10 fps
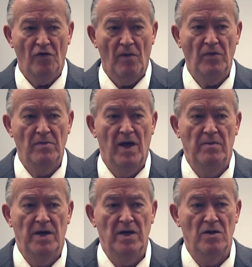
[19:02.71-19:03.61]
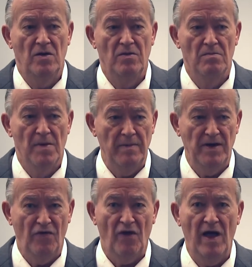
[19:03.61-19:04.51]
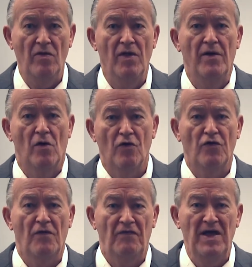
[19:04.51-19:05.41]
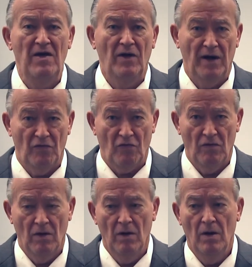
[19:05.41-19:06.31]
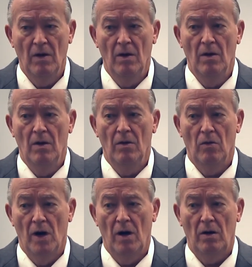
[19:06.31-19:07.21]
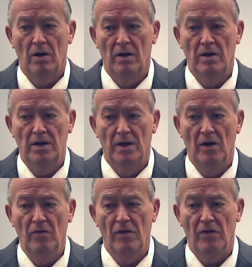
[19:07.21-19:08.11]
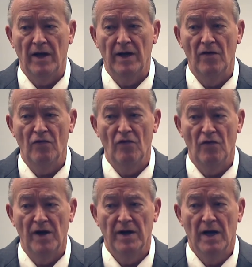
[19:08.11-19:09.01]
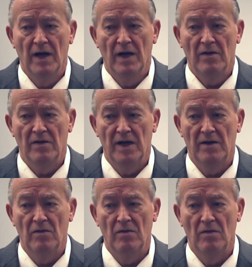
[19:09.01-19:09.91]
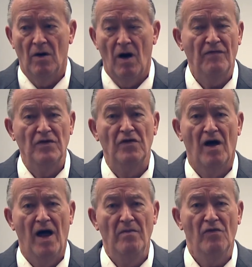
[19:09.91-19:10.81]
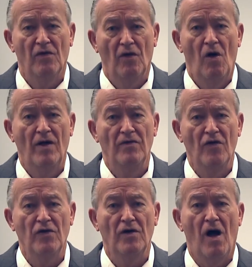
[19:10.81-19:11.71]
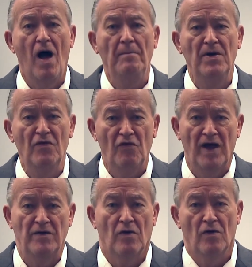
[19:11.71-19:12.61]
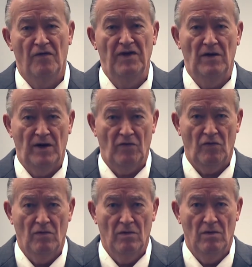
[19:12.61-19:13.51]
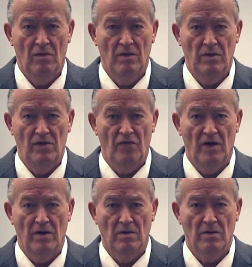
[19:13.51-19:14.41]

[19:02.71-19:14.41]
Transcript: something may be said that hurts your feelings. Well, the thing is that oftentimes the law doesn't compensate hurt feelings. You see.